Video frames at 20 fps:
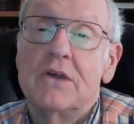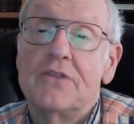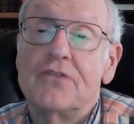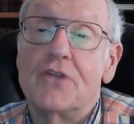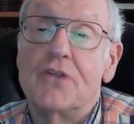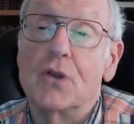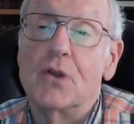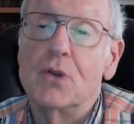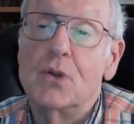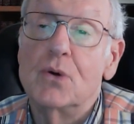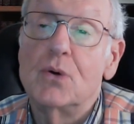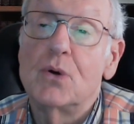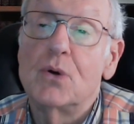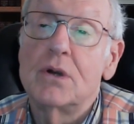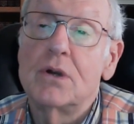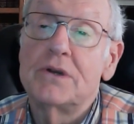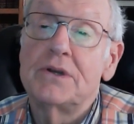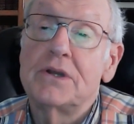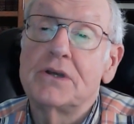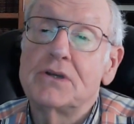"The
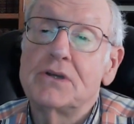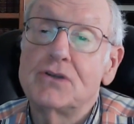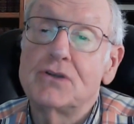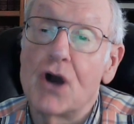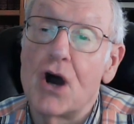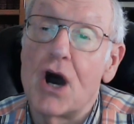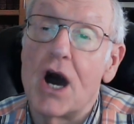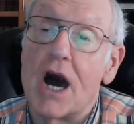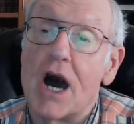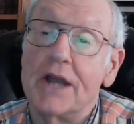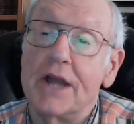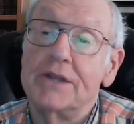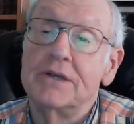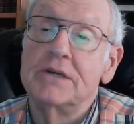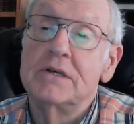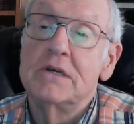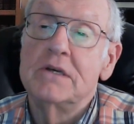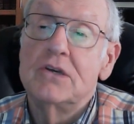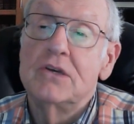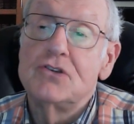Lord
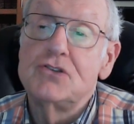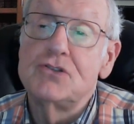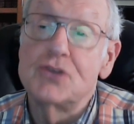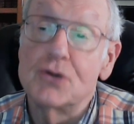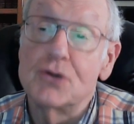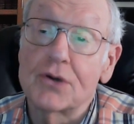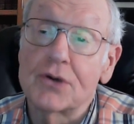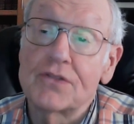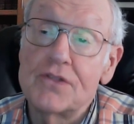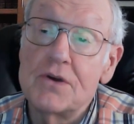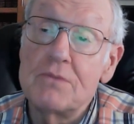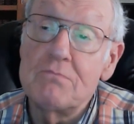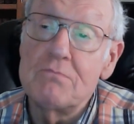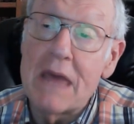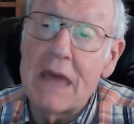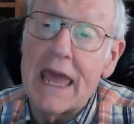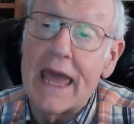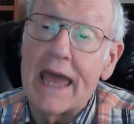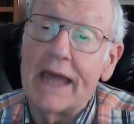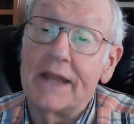God took the
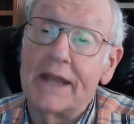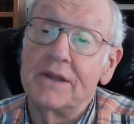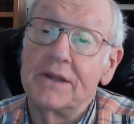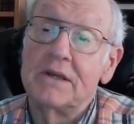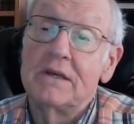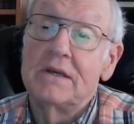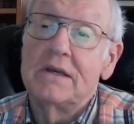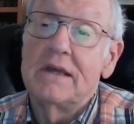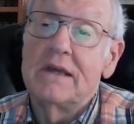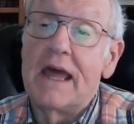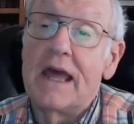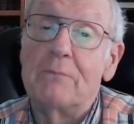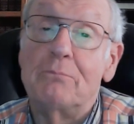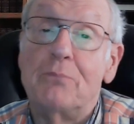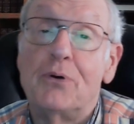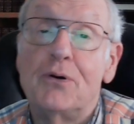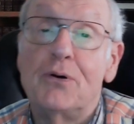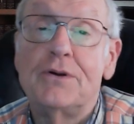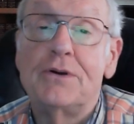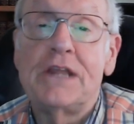man and
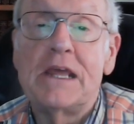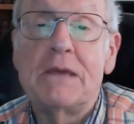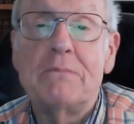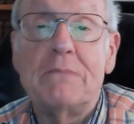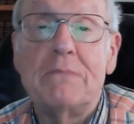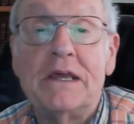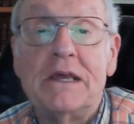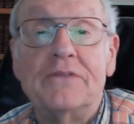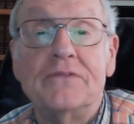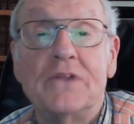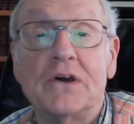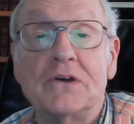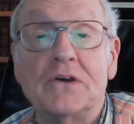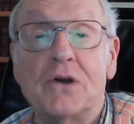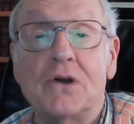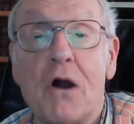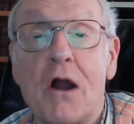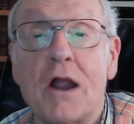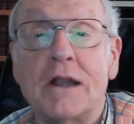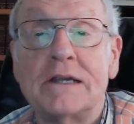put him in the
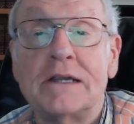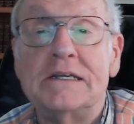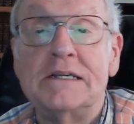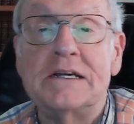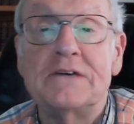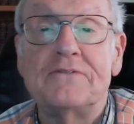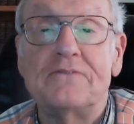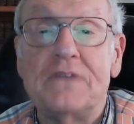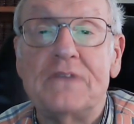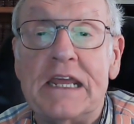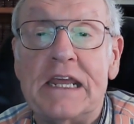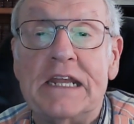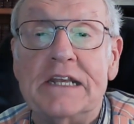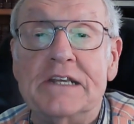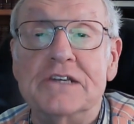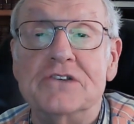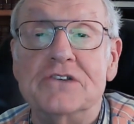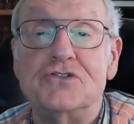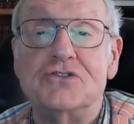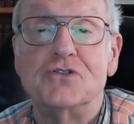Garden of
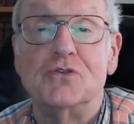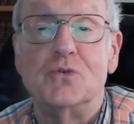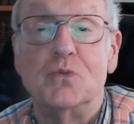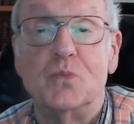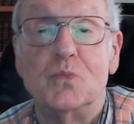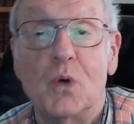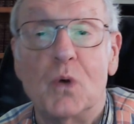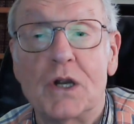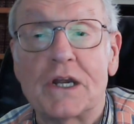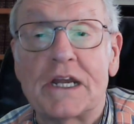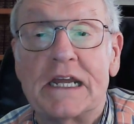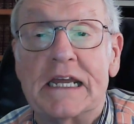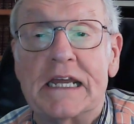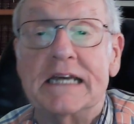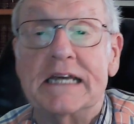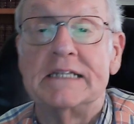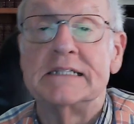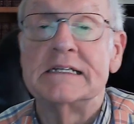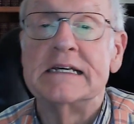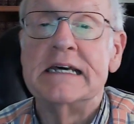Eden to work
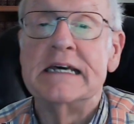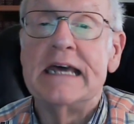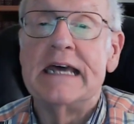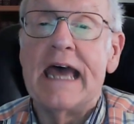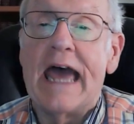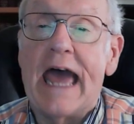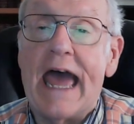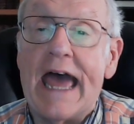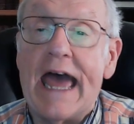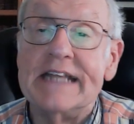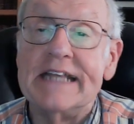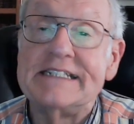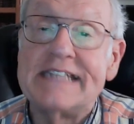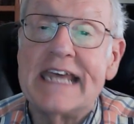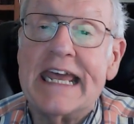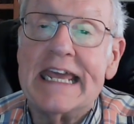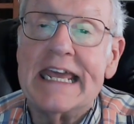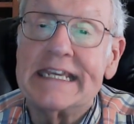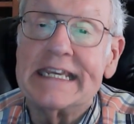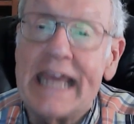it and
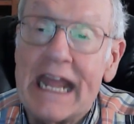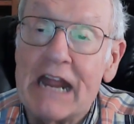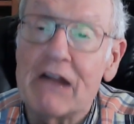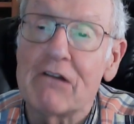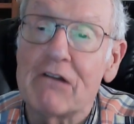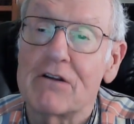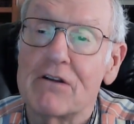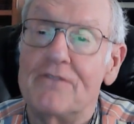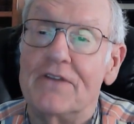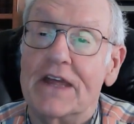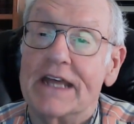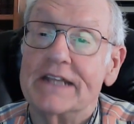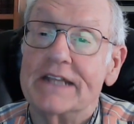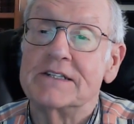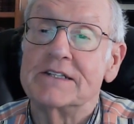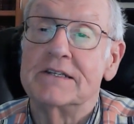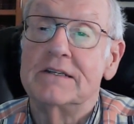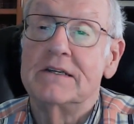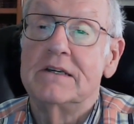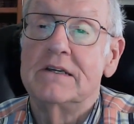take care of
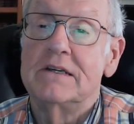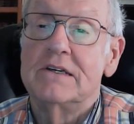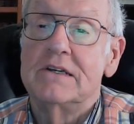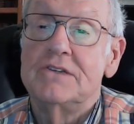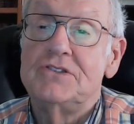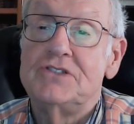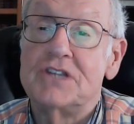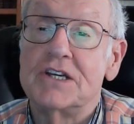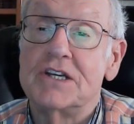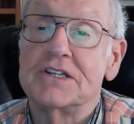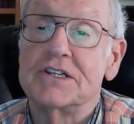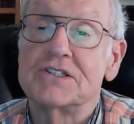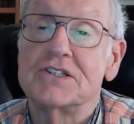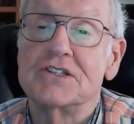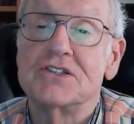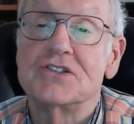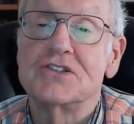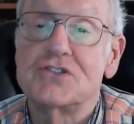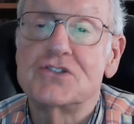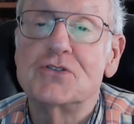it."
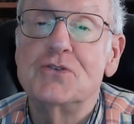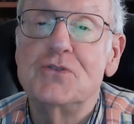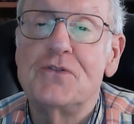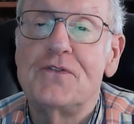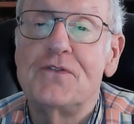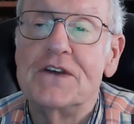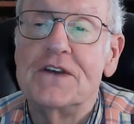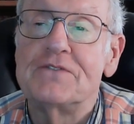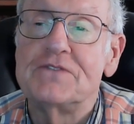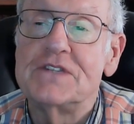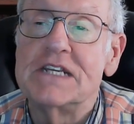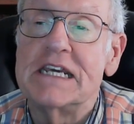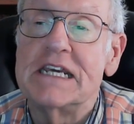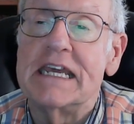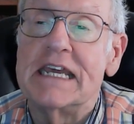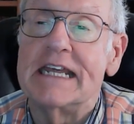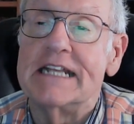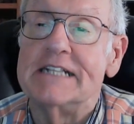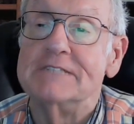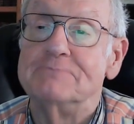Genesis
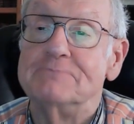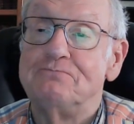2:15.